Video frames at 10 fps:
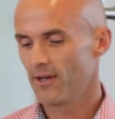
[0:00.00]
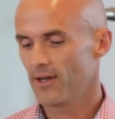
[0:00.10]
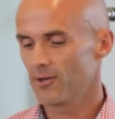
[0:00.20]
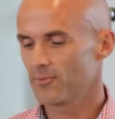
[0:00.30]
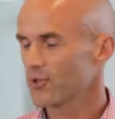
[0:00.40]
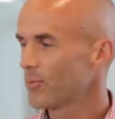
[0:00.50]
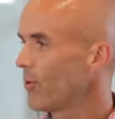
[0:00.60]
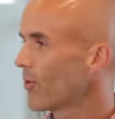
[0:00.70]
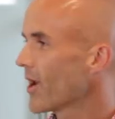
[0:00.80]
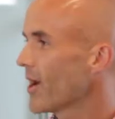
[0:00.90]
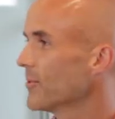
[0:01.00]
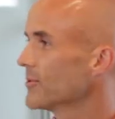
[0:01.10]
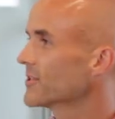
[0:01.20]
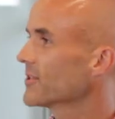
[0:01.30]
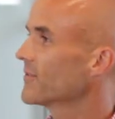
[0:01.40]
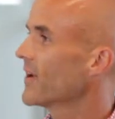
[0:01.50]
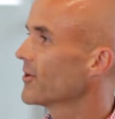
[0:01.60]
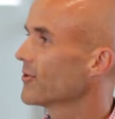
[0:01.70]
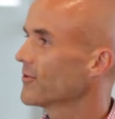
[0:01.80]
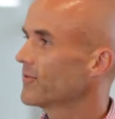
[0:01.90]
Um, so Paul Graham, who's the
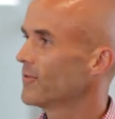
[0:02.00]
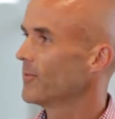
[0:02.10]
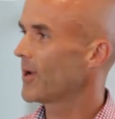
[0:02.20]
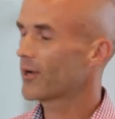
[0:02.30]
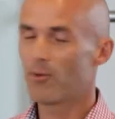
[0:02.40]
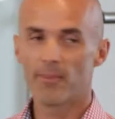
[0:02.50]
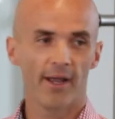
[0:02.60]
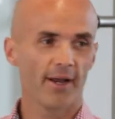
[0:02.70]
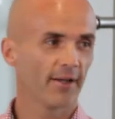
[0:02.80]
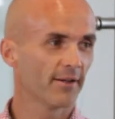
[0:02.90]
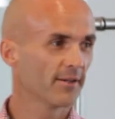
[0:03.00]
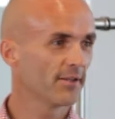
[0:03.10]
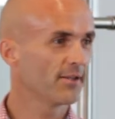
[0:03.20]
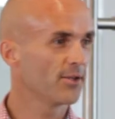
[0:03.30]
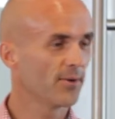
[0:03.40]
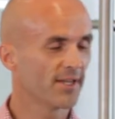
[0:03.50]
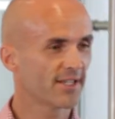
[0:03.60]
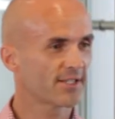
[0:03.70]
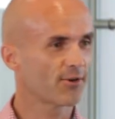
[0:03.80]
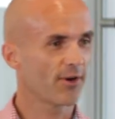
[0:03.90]
founder of Y Combinator in the US,
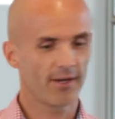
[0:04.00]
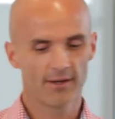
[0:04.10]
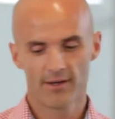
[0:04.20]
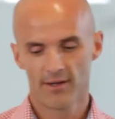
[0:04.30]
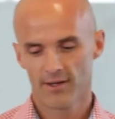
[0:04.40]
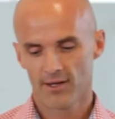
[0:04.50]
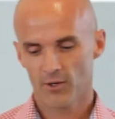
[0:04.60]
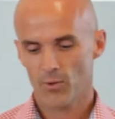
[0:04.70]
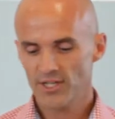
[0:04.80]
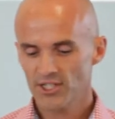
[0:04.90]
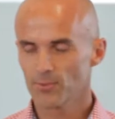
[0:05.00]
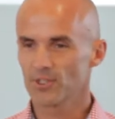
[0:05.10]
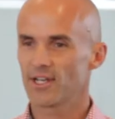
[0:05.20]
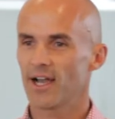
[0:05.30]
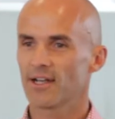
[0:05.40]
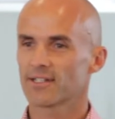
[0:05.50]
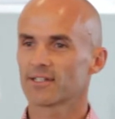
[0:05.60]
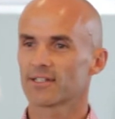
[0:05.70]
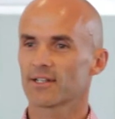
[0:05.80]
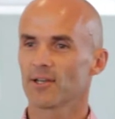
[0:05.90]
has a great question which he
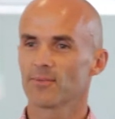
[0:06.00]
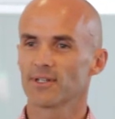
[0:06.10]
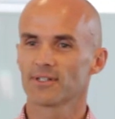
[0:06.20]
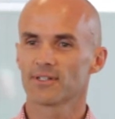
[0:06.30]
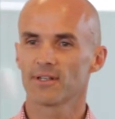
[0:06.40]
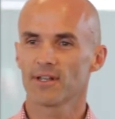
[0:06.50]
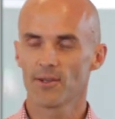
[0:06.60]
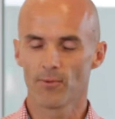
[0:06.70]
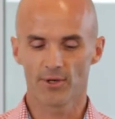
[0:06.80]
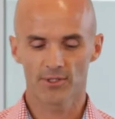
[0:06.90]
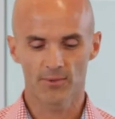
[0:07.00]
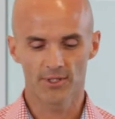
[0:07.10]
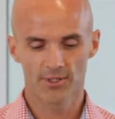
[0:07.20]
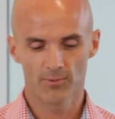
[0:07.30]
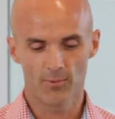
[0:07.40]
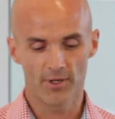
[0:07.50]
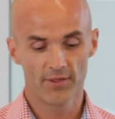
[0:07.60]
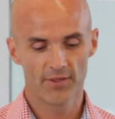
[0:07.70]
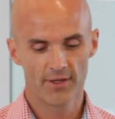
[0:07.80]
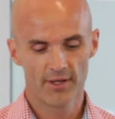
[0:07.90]
asks the companies that he works with,
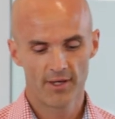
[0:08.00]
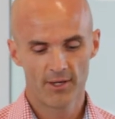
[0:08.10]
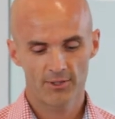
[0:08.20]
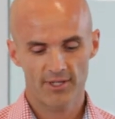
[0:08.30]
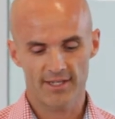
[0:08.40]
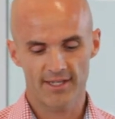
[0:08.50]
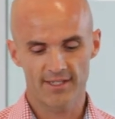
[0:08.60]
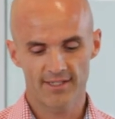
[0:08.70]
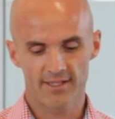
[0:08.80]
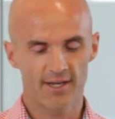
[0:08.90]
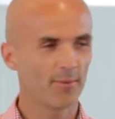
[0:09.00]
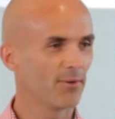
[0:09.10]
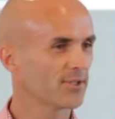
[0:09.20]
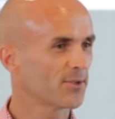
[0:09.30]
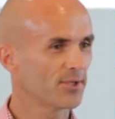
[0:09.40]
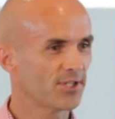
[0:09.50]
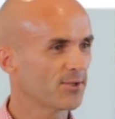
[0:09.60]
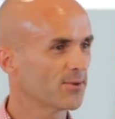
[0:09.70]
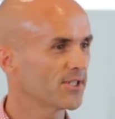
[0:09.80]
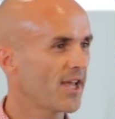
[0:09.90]
with which I think gets to the nub of this
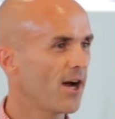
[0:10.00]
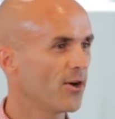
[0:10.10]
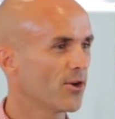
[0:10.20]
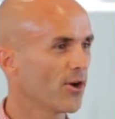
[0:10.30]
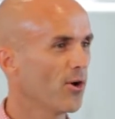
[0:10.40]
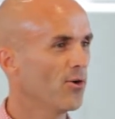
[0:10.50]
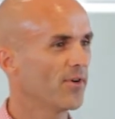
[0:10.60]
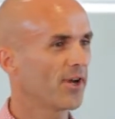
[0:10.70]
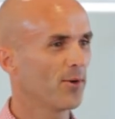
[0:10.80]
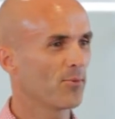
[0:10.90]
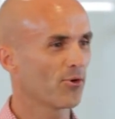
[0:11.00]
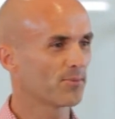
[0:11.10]
question, which is how are you going to overcome your